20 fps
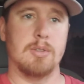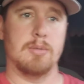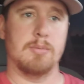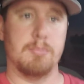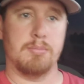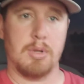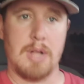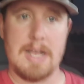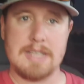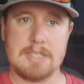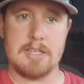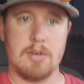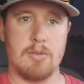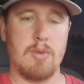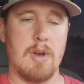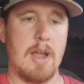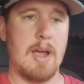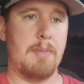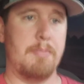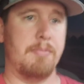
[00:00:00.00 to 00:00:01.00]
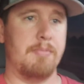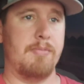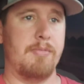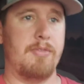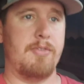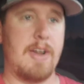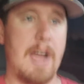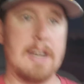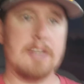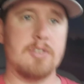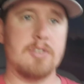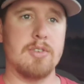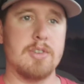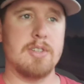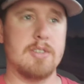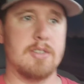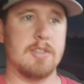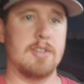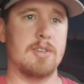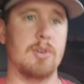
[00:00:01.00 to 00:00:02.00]
plastic wrap, factory
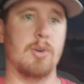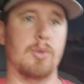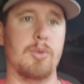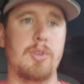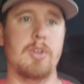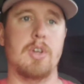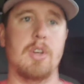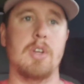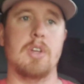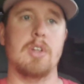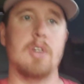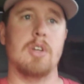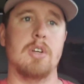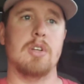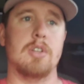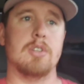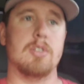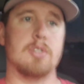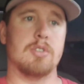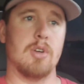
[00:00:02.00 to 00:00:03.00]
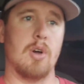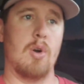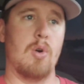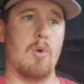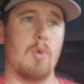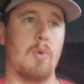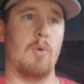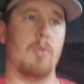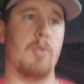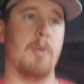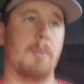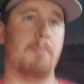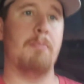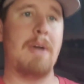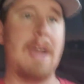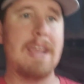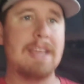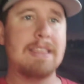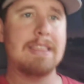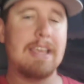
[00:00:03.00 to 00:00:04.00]
sealed. So the
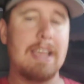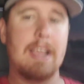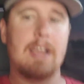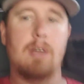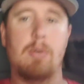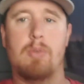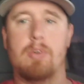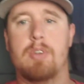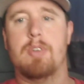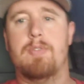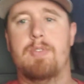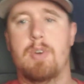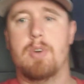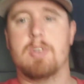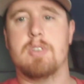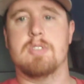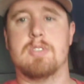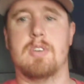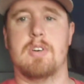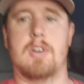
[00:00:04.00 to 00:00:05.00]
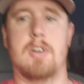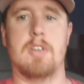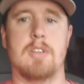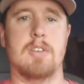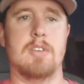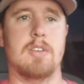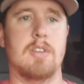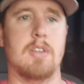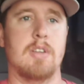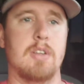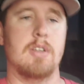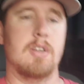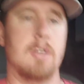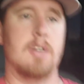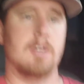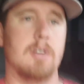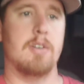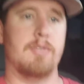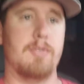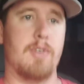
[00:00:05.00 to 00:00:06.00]
main thing I want to focus on
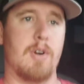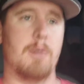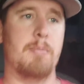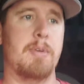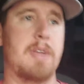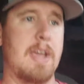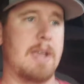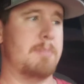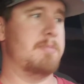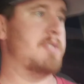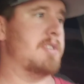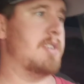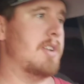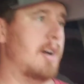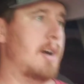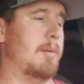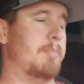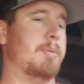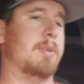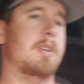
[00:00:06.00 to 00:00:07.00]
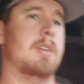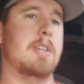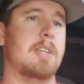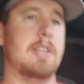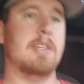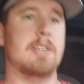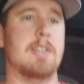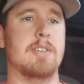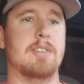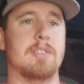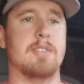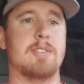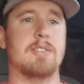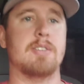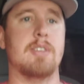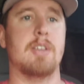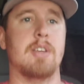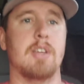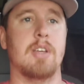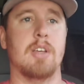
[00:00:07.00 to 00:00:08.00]
from GameStop is
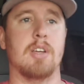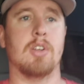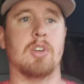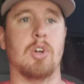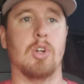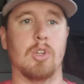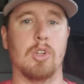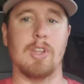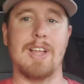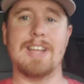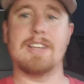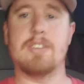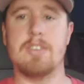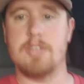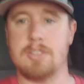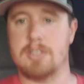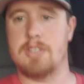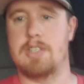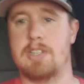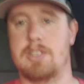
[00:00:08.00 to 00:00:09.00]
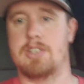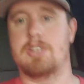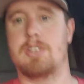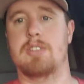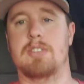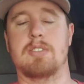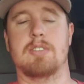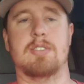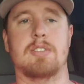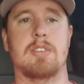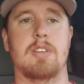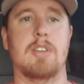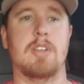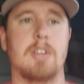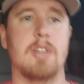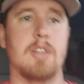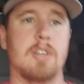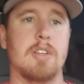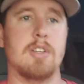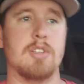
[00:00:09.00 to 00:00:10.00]
collector's editions.
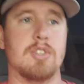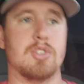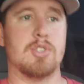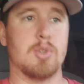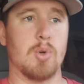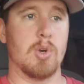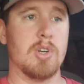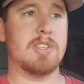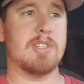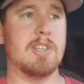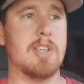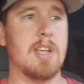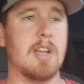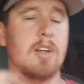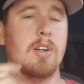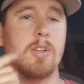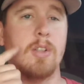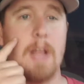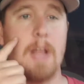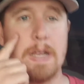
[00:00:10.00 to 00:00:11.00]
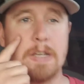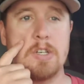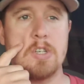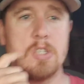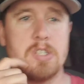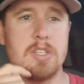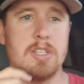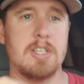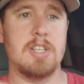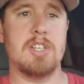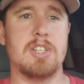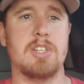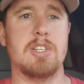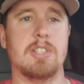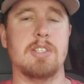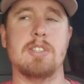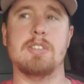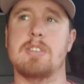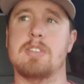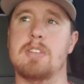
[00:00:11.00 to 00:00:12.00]
Sourcing collector's
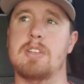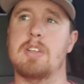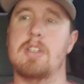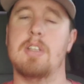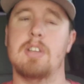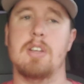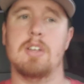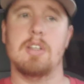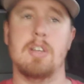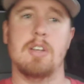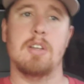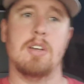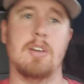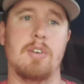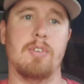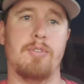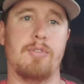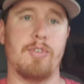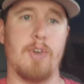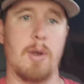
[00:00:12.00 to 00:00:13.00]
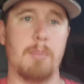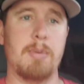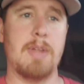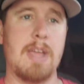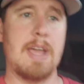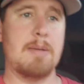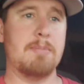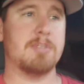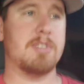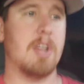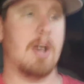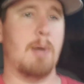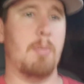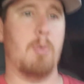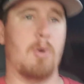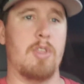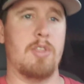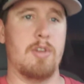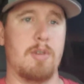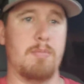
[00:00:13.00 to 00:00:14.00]
editions from GameStop,
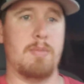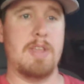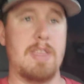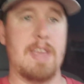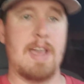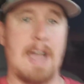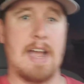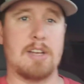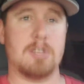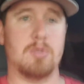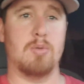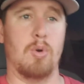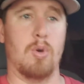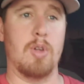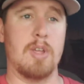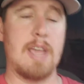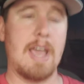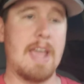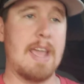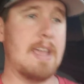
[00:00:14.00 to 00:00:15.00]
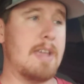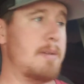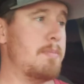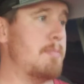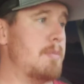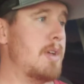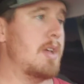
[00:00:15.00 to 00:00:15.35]
whether it be the actual game,